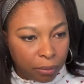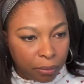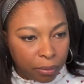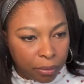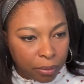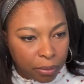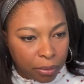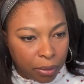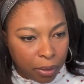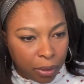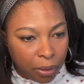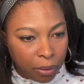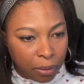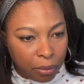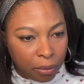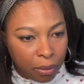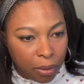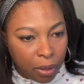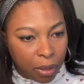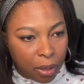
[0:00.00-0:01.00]

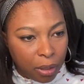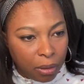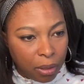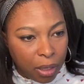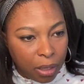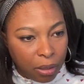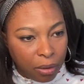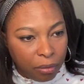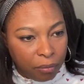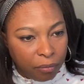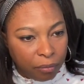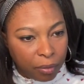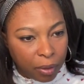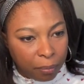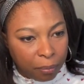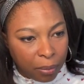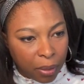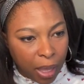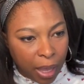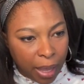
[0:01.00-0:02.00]
So then you
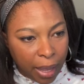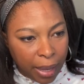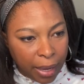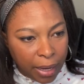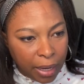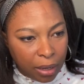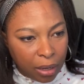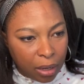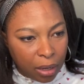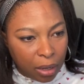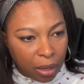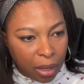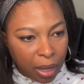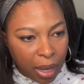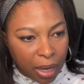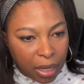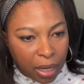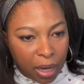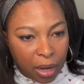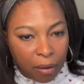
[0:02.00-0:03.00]
apply,
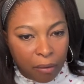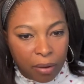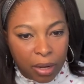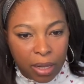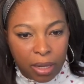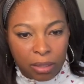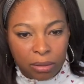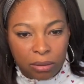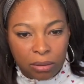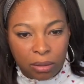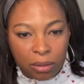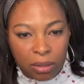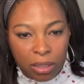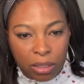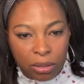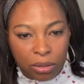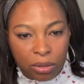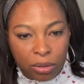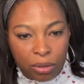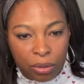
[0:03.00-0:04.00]
and here it is,
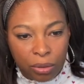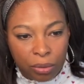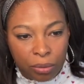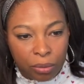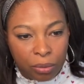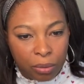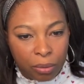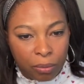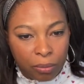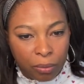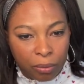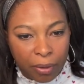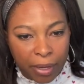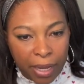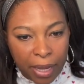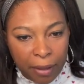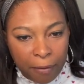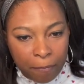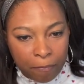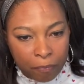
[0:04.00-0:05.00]
these two,
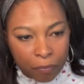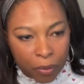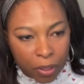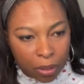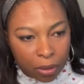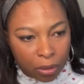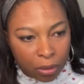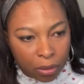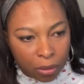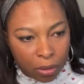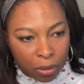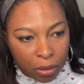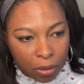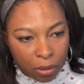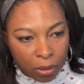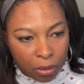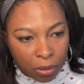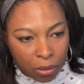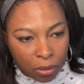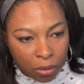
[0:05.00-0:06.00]
okay?
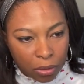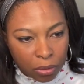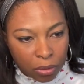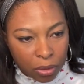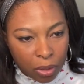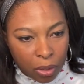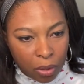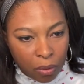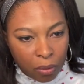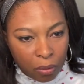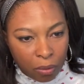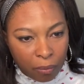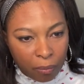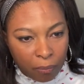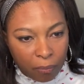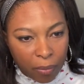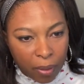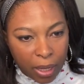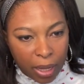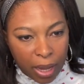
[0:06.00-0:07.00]
So one is
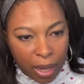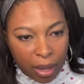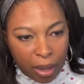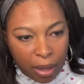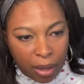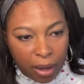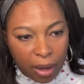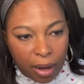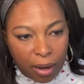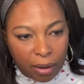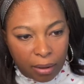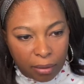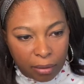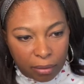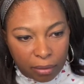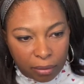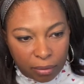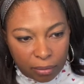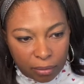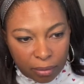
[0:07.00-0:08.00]
reconciled and the
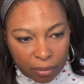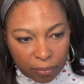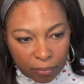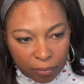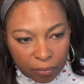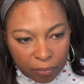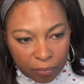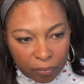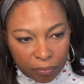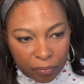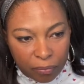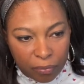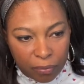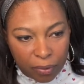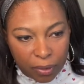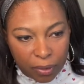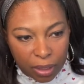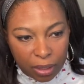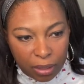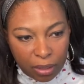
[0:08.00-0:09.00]
other one is
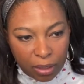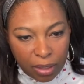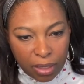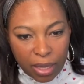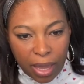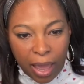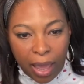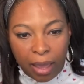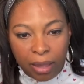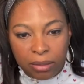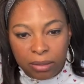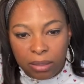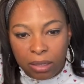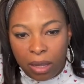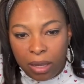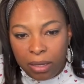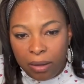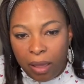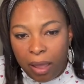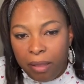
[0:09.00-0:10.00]
yes,
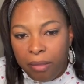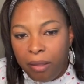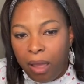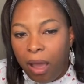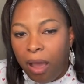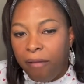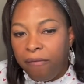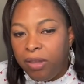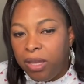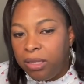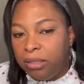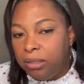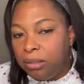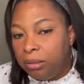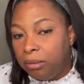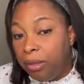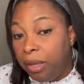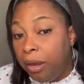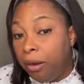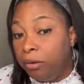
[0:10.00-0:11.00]
and obvious
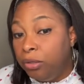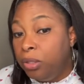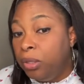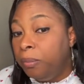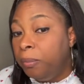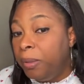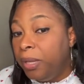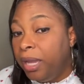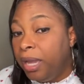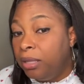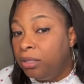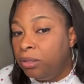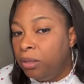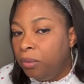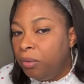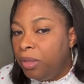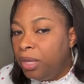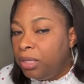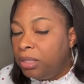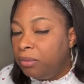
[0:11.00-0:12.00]
they are duplicates.
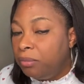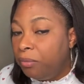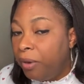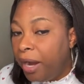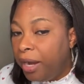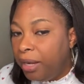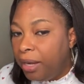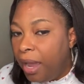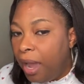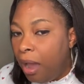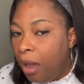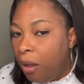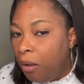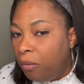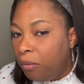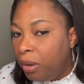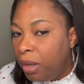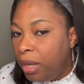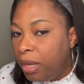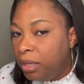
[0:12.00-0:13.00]
So this right
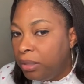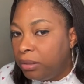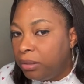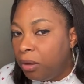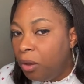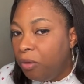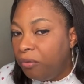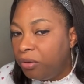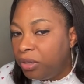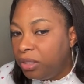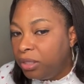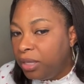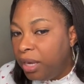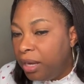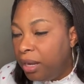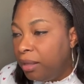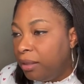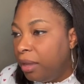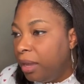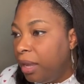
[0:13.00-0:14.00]
now is
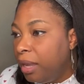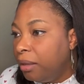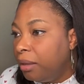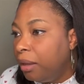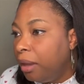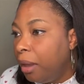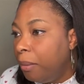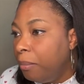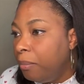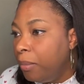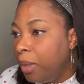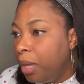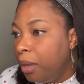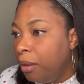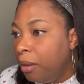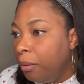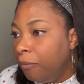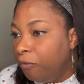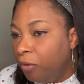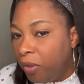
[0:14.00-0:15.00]
overstating the income
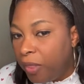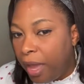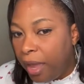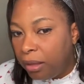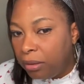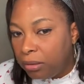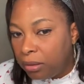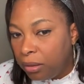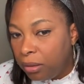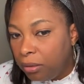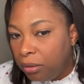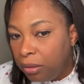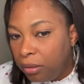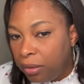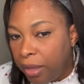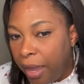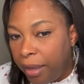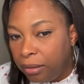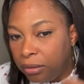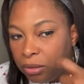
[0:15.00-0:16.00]
for
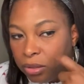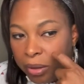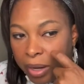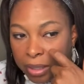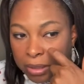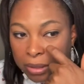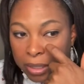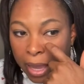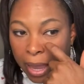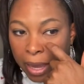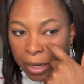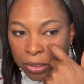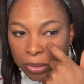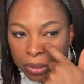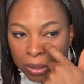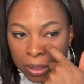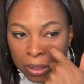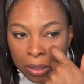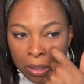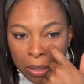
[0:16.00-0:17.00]
that
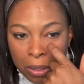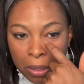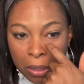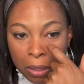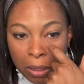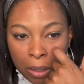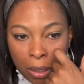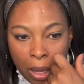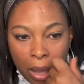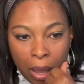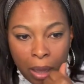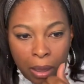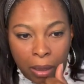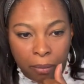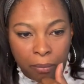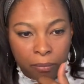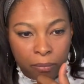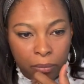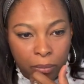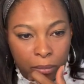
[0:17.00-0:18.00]
transaction.
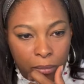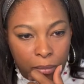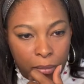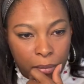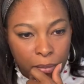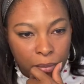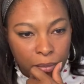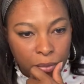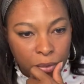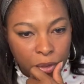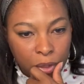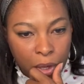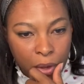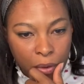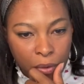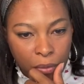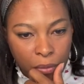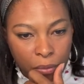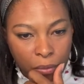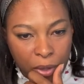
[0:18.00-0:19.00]

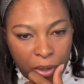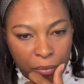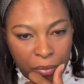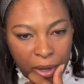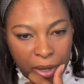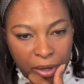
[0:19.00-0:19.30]
So what?